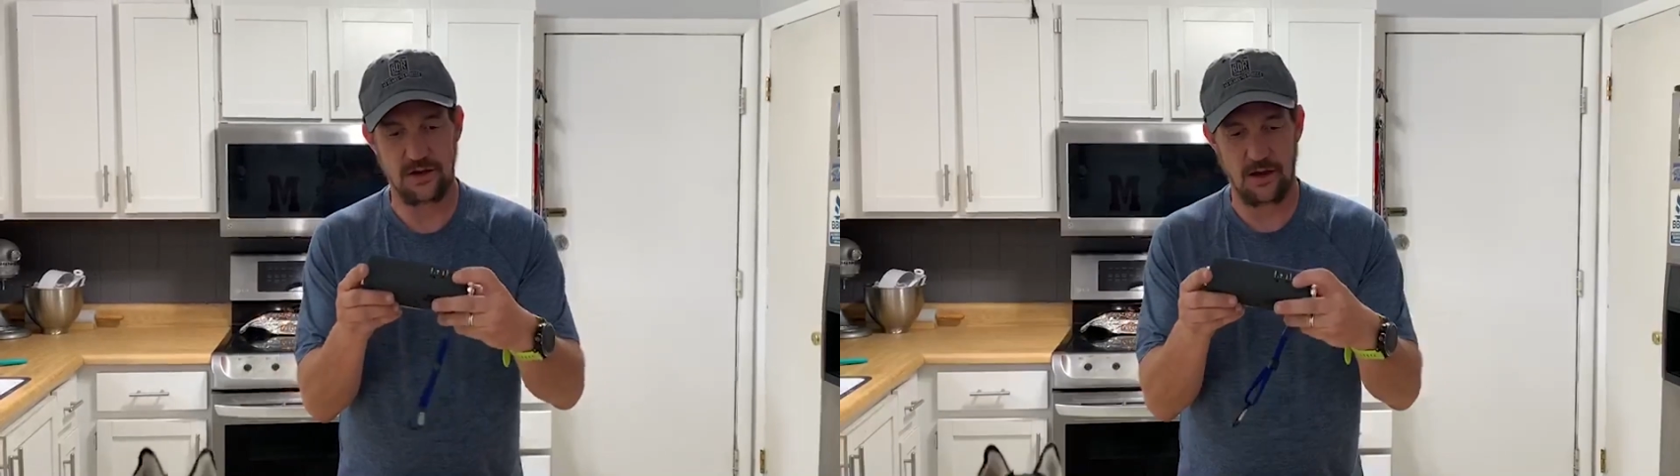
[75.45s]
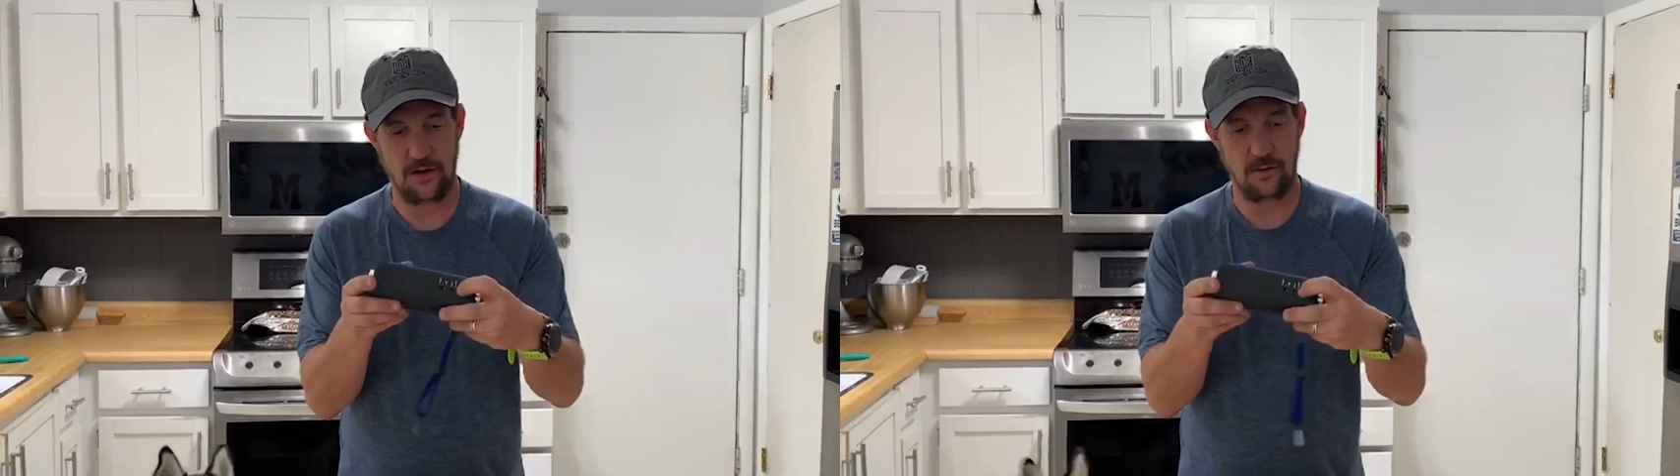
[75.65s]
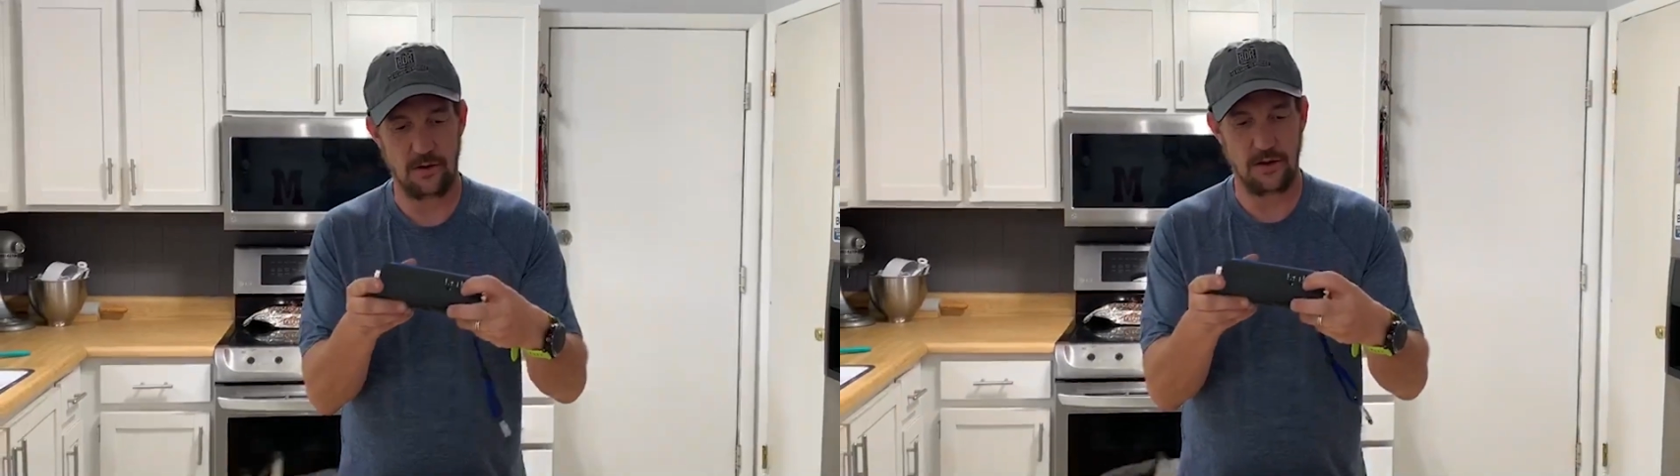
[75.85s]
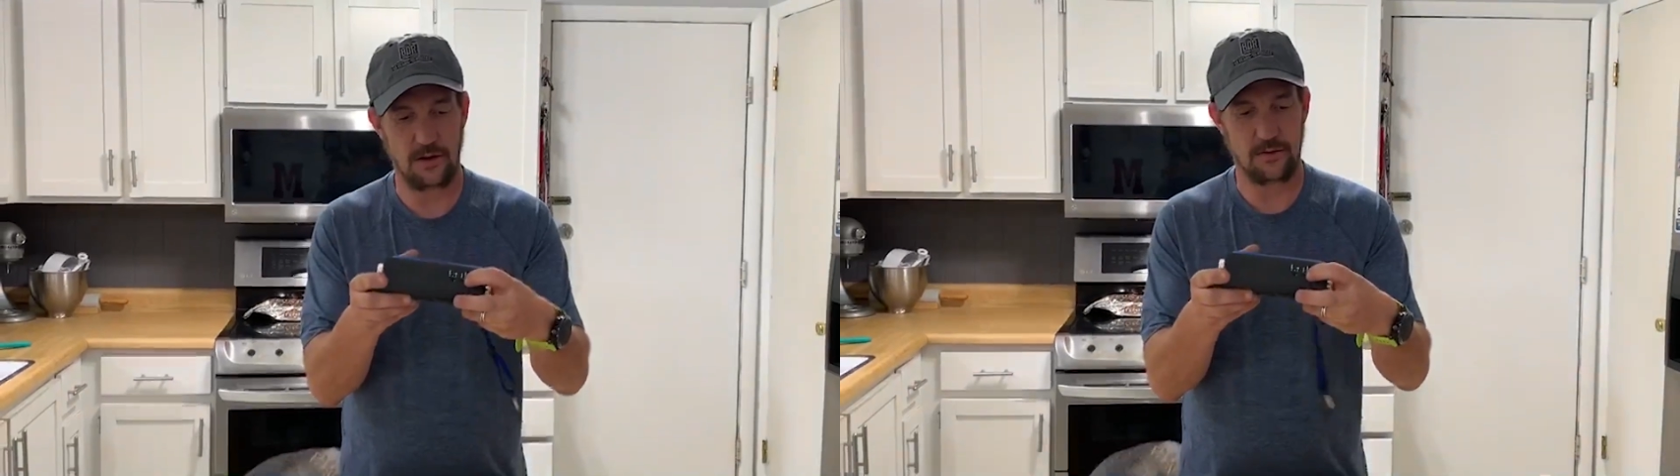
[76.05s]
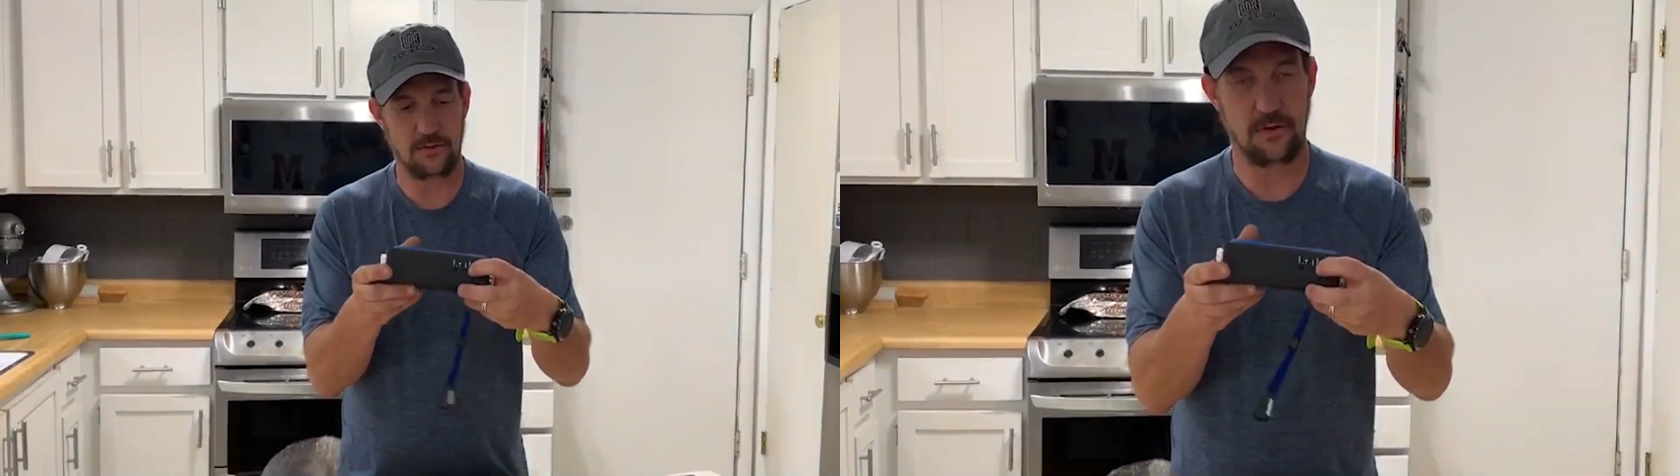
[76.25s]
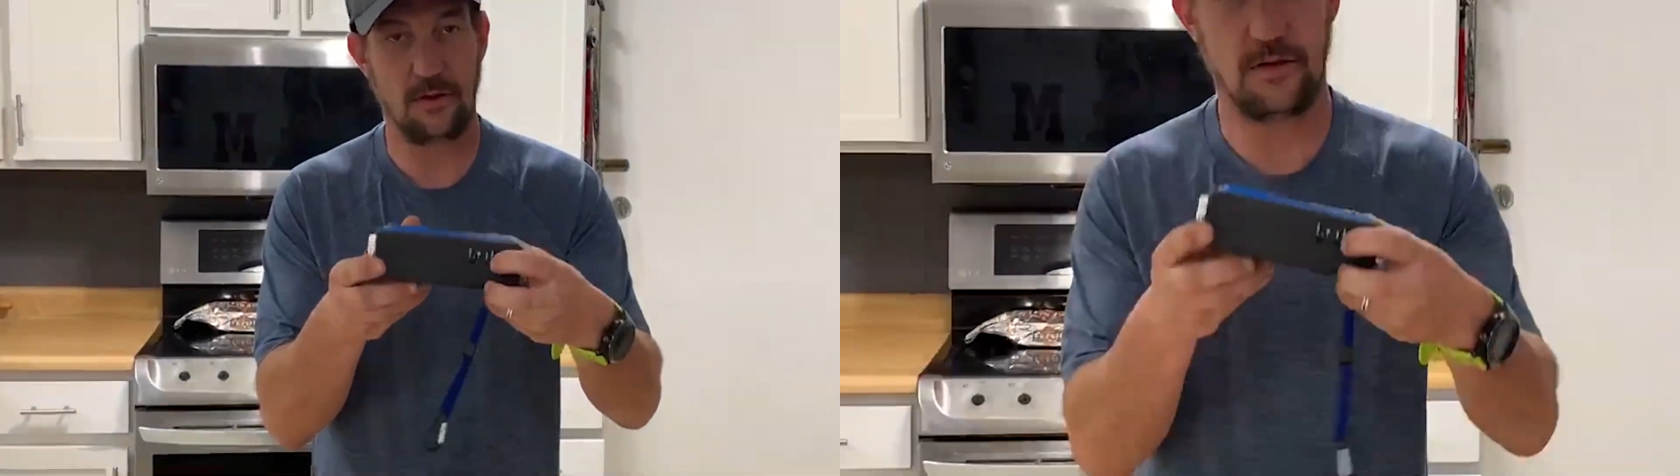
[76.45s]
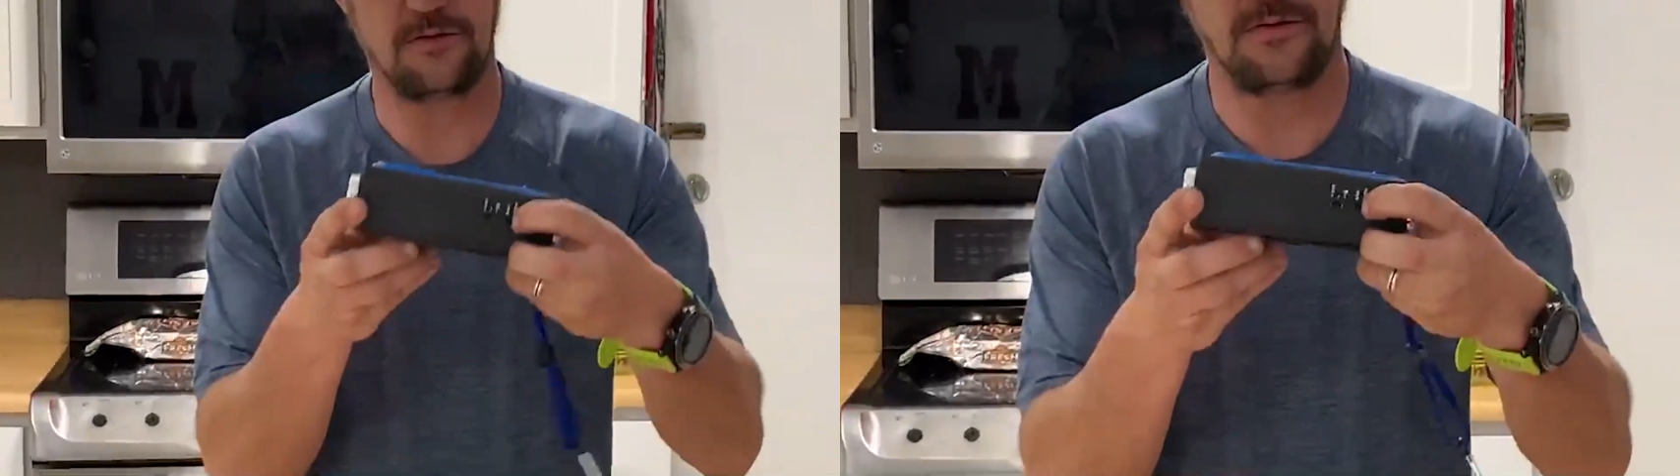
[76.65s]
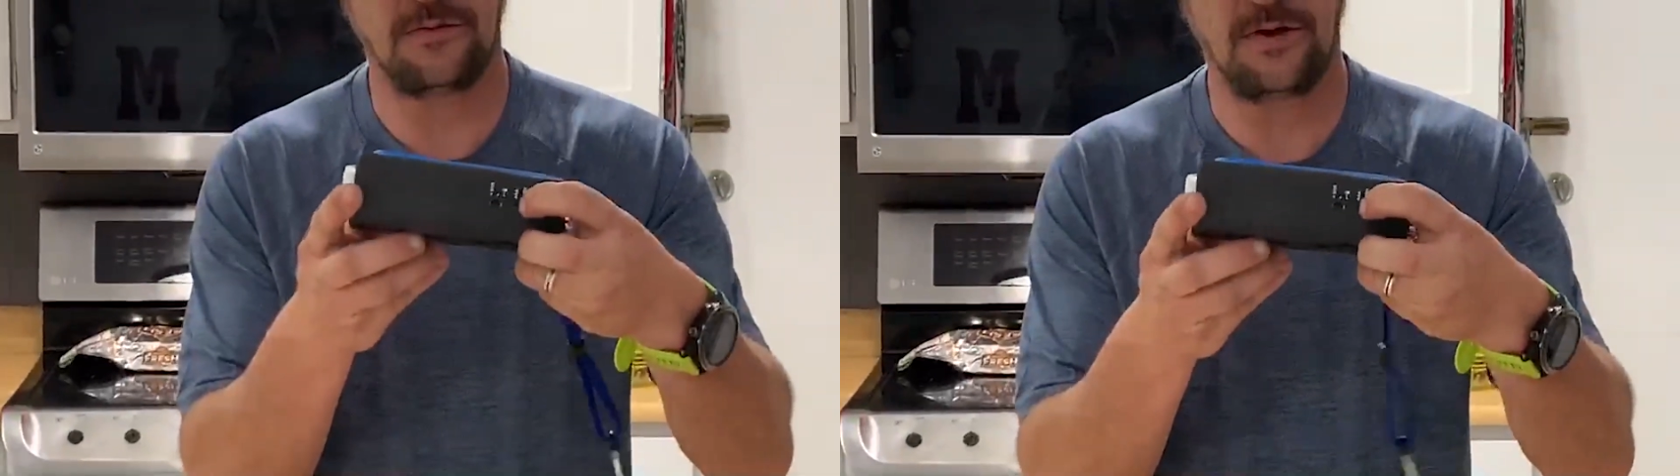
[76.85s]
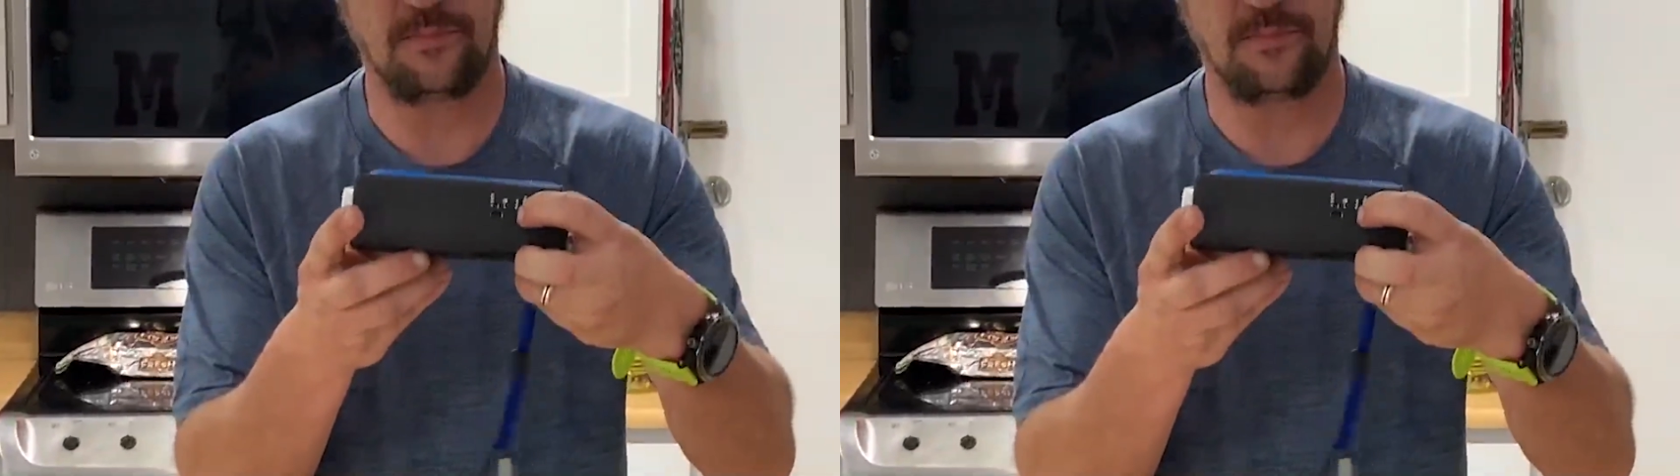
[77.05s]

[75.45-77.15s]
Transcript: how it is using